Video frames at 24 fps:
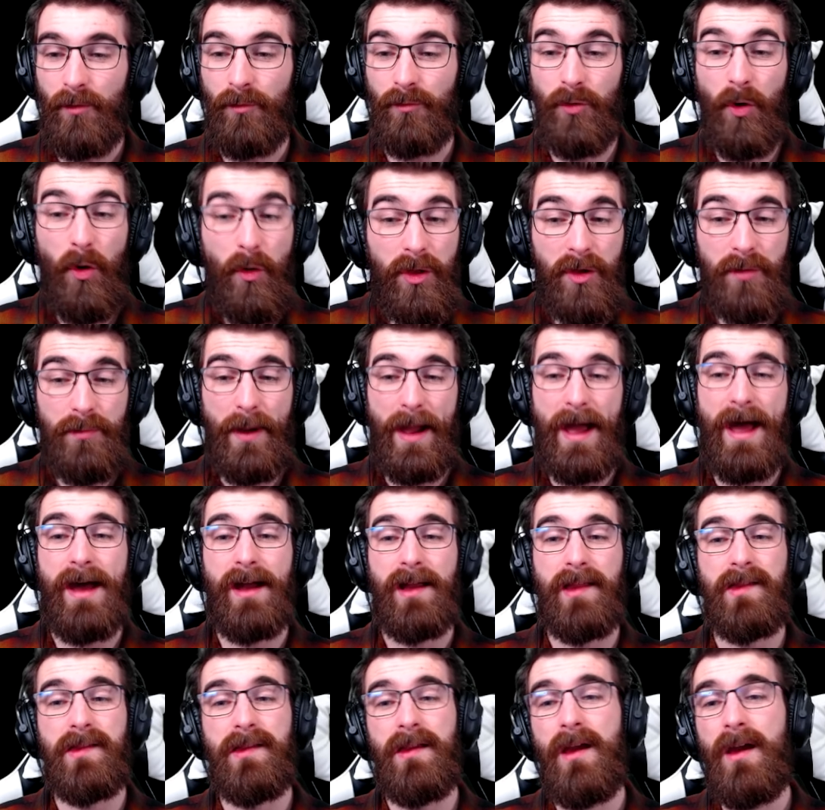
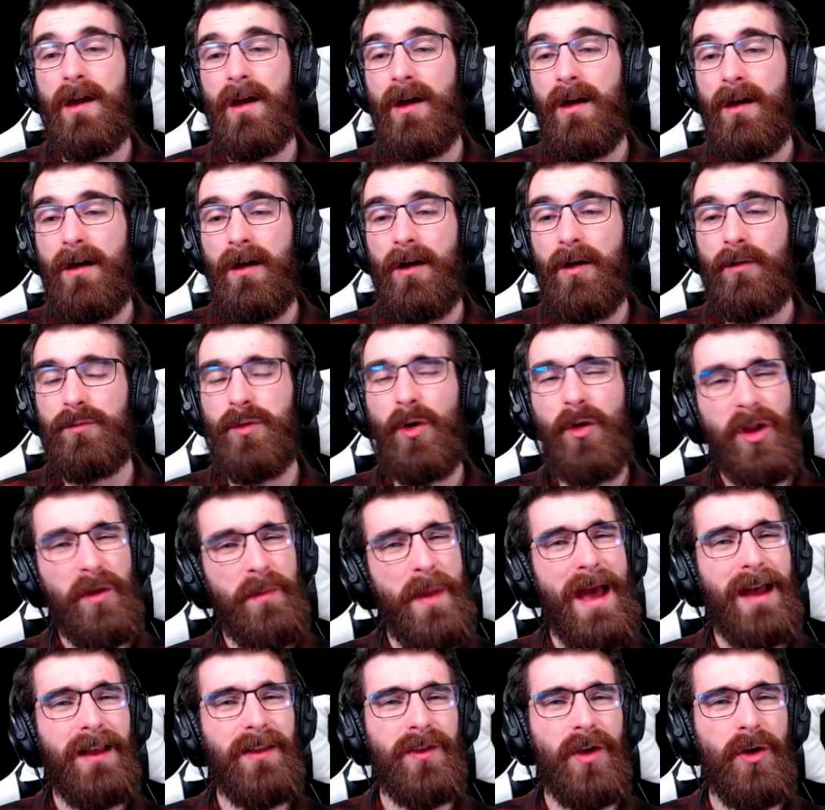Rollerbacks.
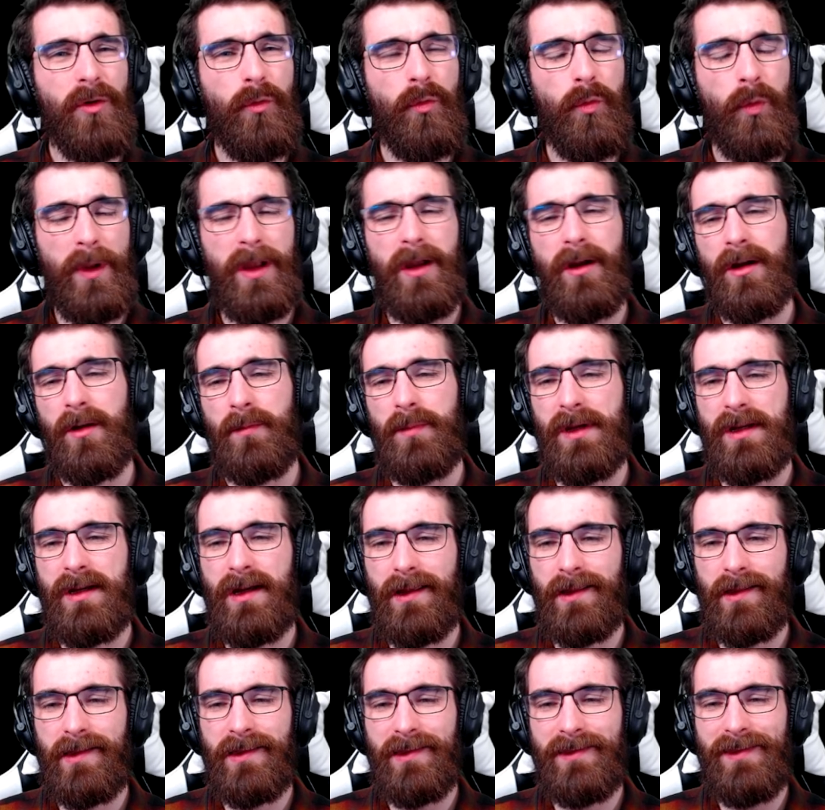Rollerbacks are weird
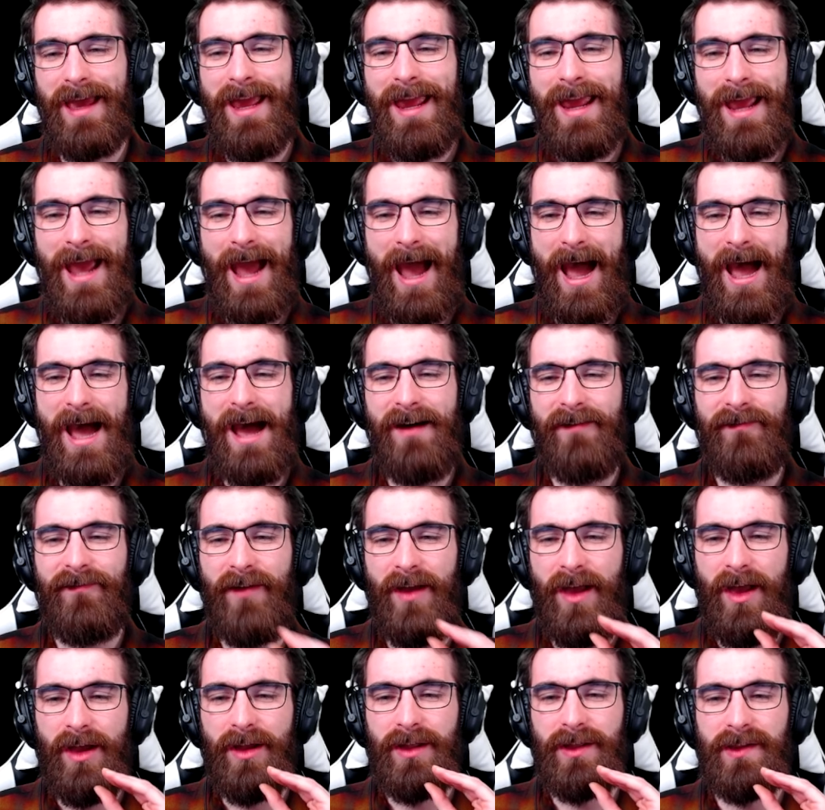because they have
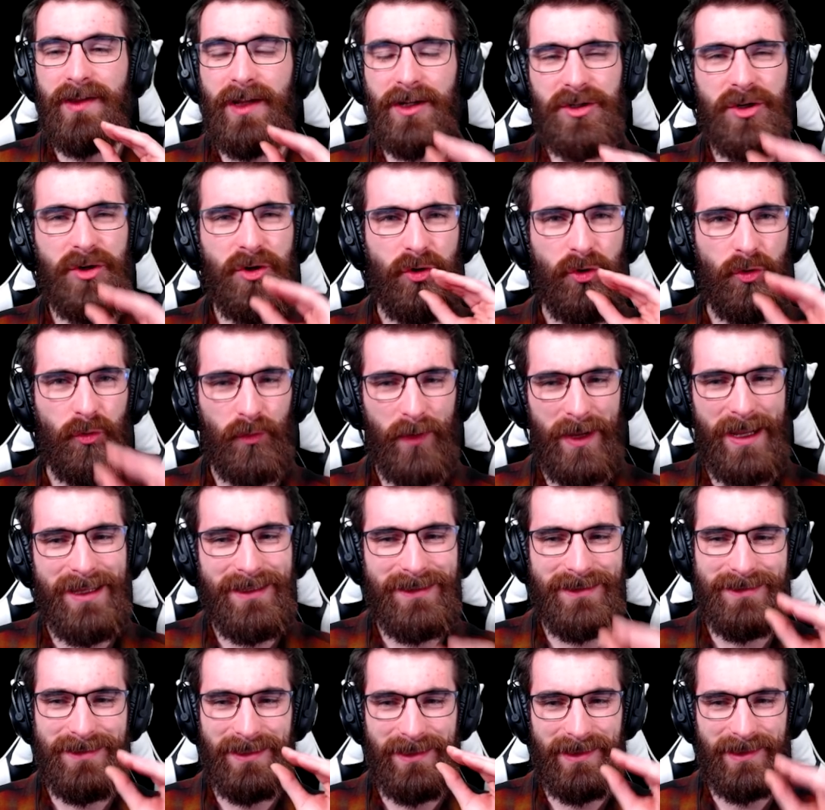such a
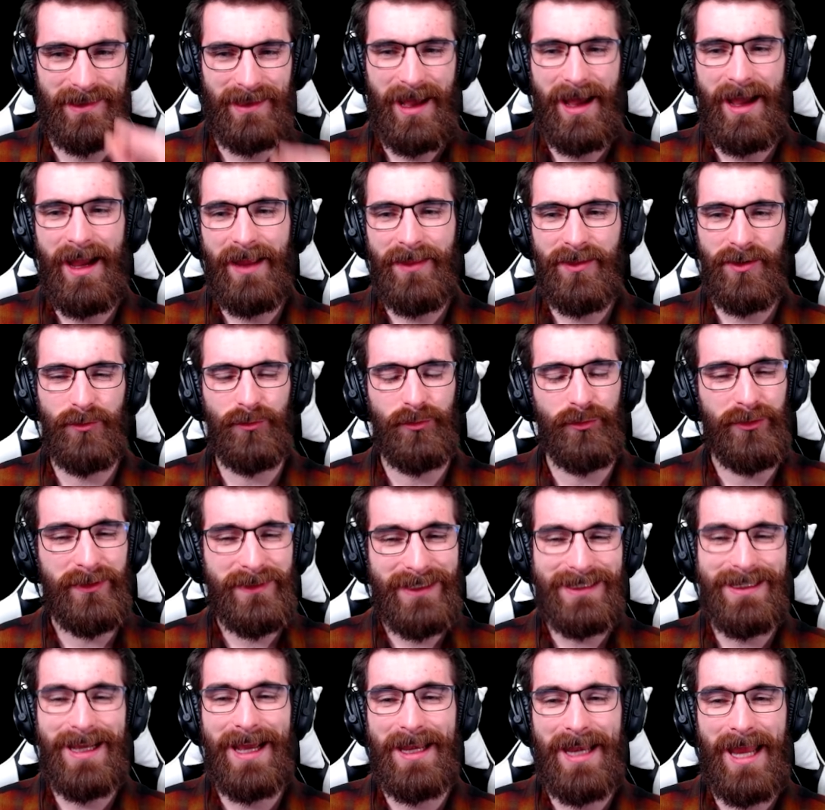great design. They're
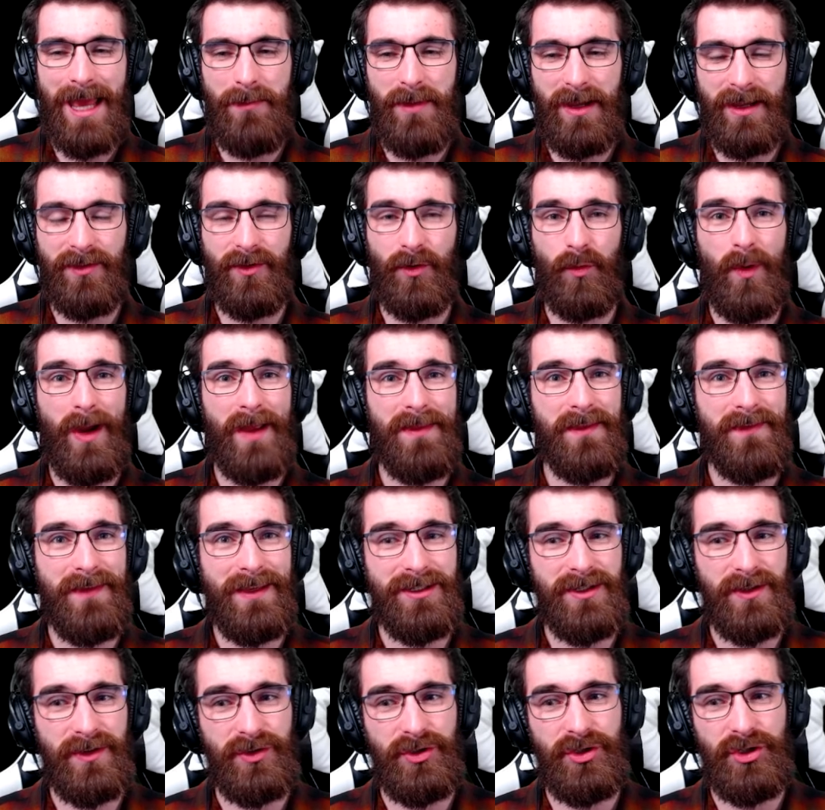really dynamic. The way that they
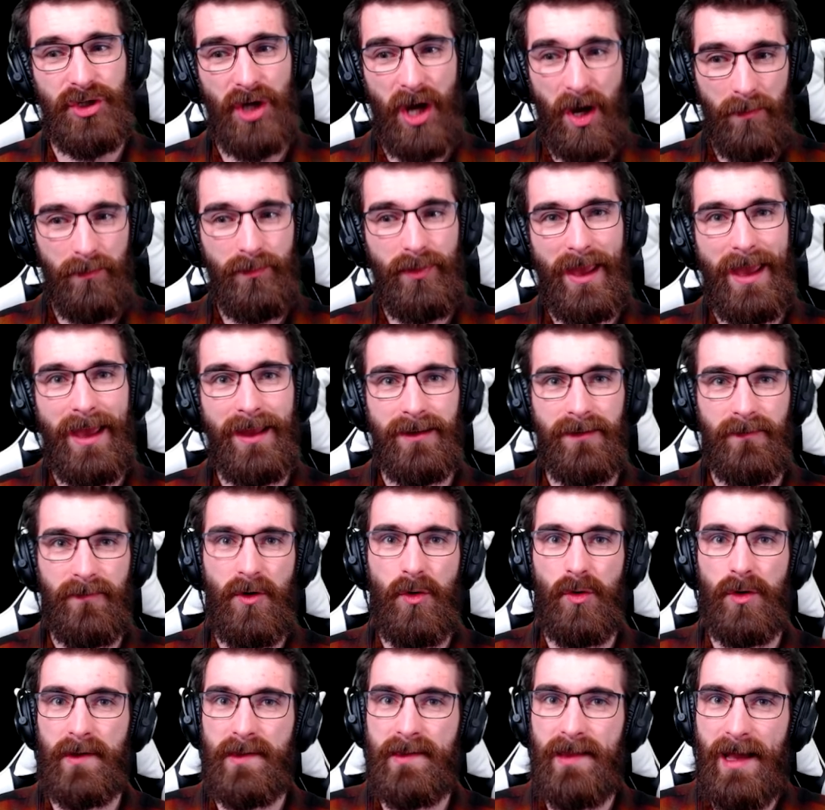just jump and, of
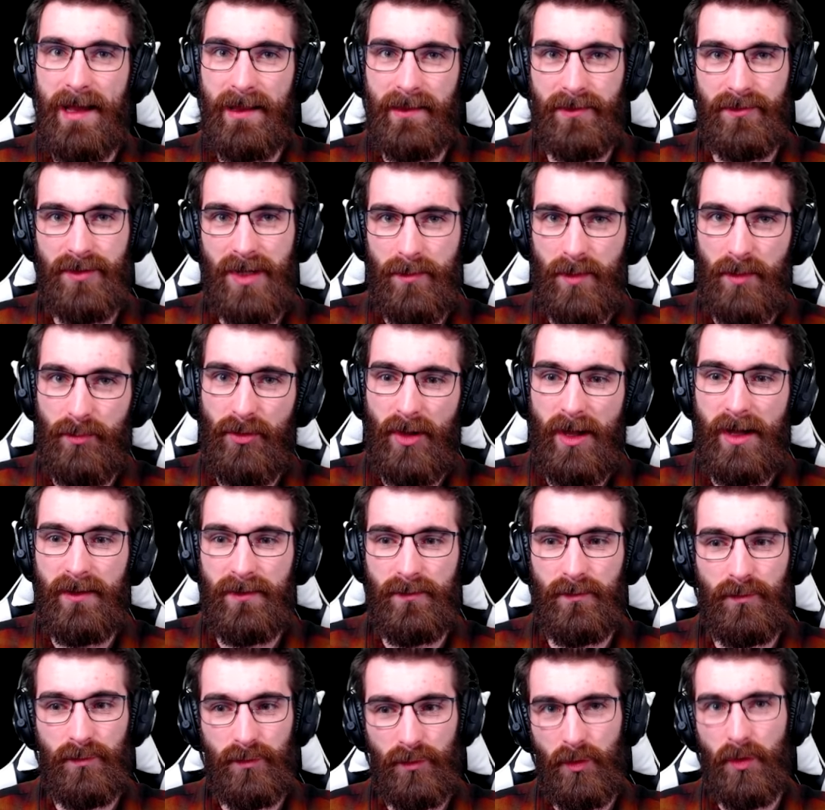course, as their name
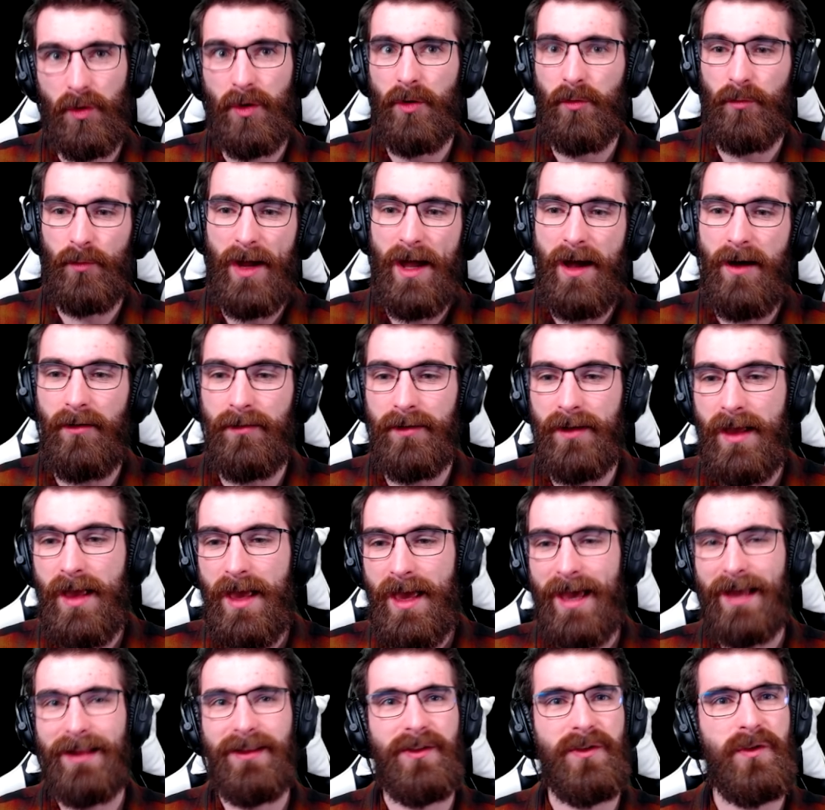implies, roll around
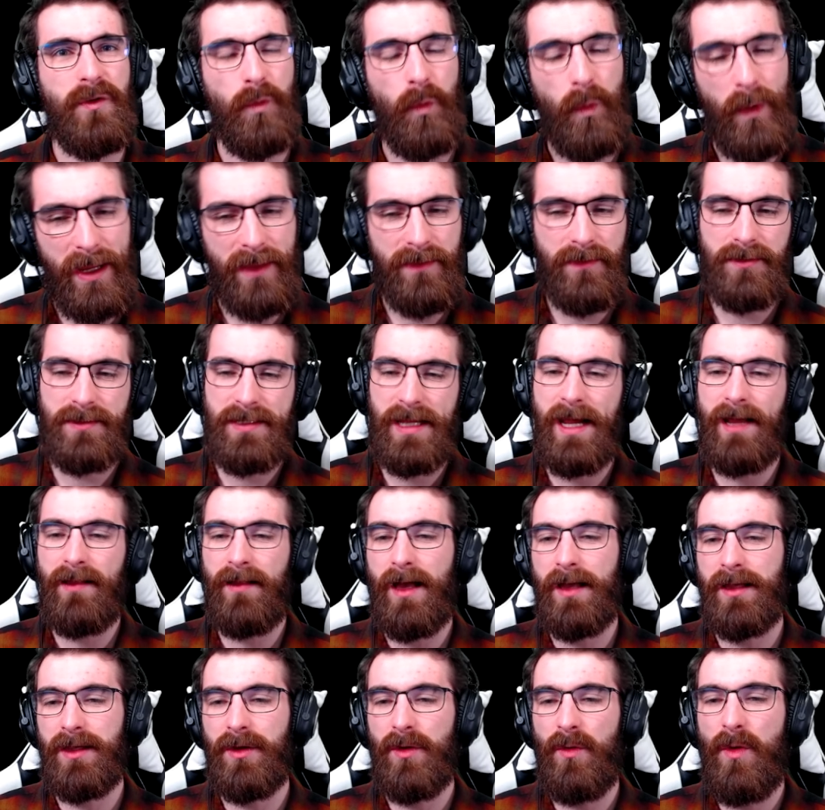and swing their tail
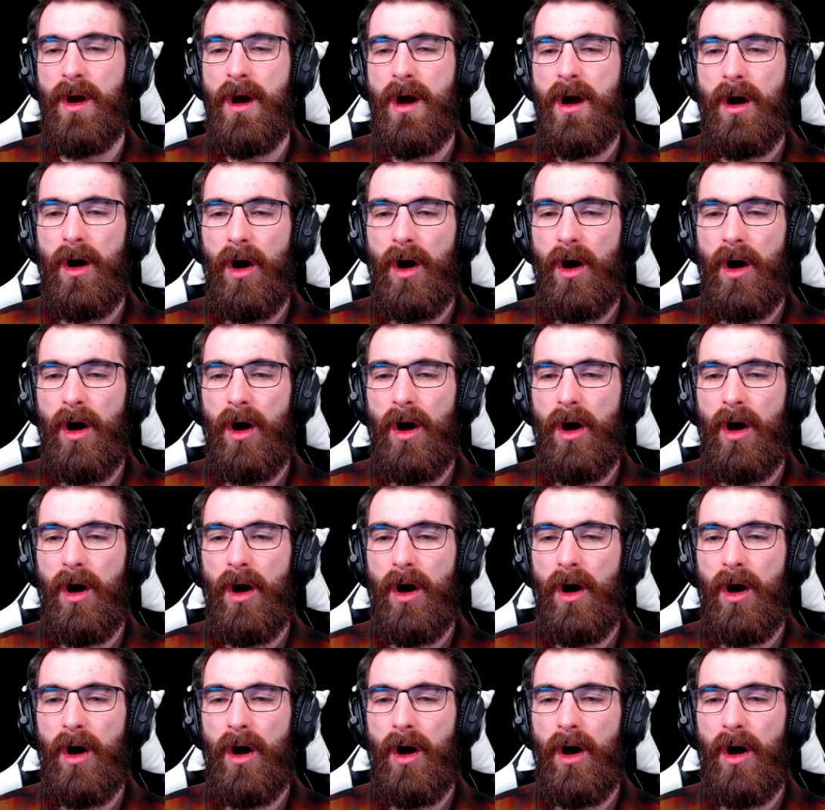at you.